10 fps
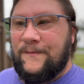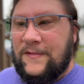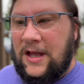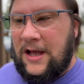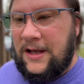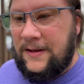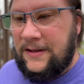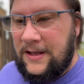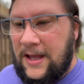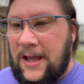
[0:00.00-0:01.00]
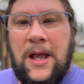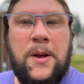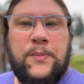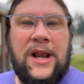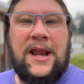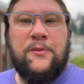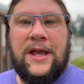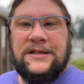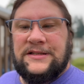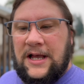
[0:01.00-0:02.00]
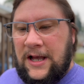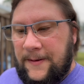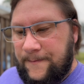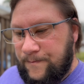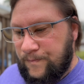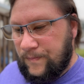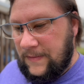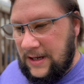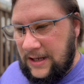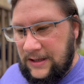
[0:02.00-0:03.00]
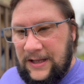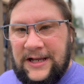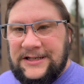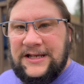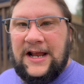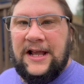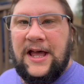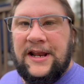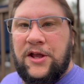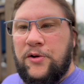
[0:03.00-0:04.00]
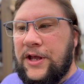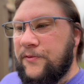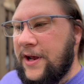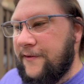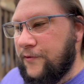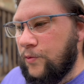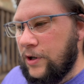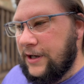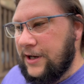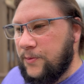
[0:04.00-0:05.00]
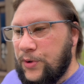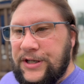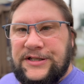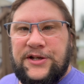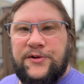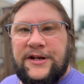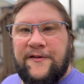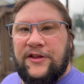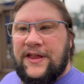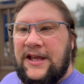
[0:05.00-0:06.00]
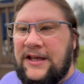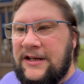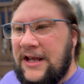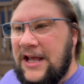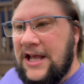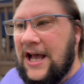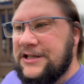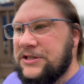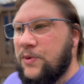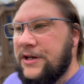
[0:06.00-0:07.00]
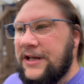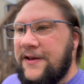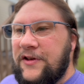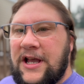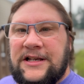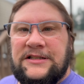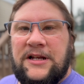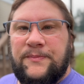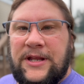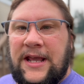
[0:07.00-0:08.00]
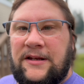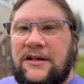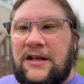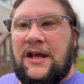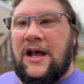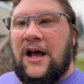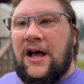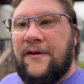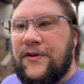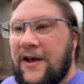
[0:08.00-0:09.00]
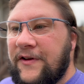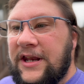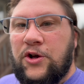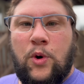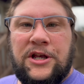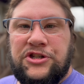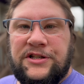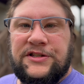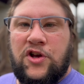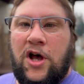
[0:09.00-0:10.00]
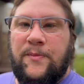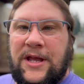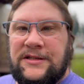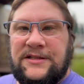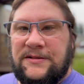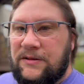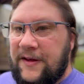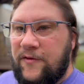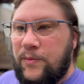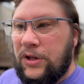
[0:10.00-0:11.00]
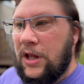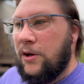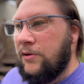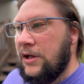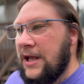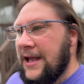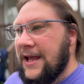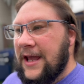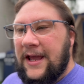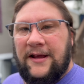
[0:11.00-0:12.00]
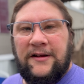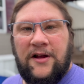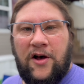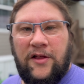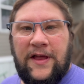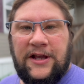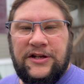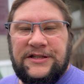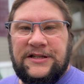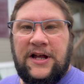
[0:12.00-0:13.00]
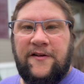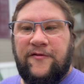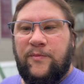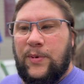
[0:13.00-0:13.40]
Uh, but anyways, um, like I said, I got to go get ready for work here pretty soon and everything. And I just wanted to give you guys an update. Uh, if you have any questions, comments, leave them below and all that good stuff.